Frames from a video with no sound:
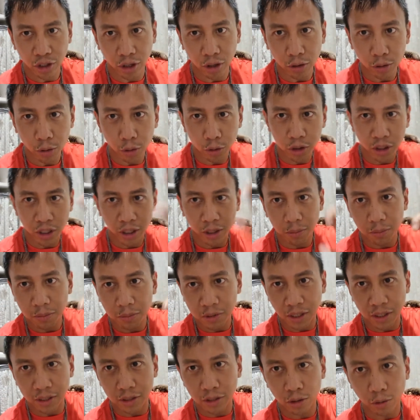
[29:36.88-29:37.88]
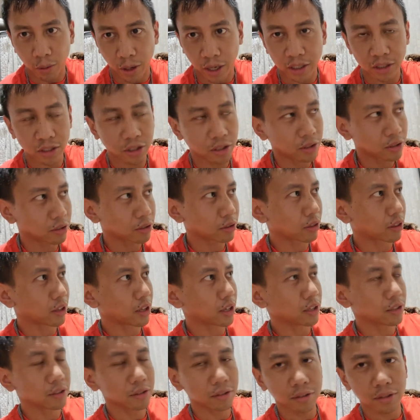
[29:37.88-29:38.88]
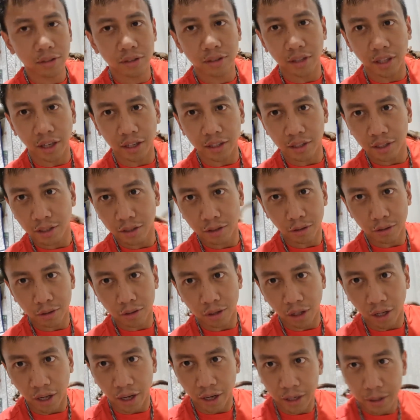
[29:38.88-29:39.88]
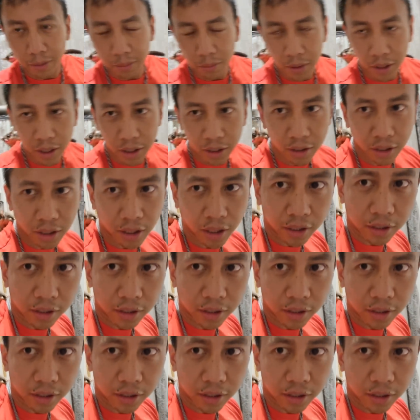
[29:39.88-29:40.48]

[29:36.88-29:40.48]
jungle gyms and scratch things that he could climb and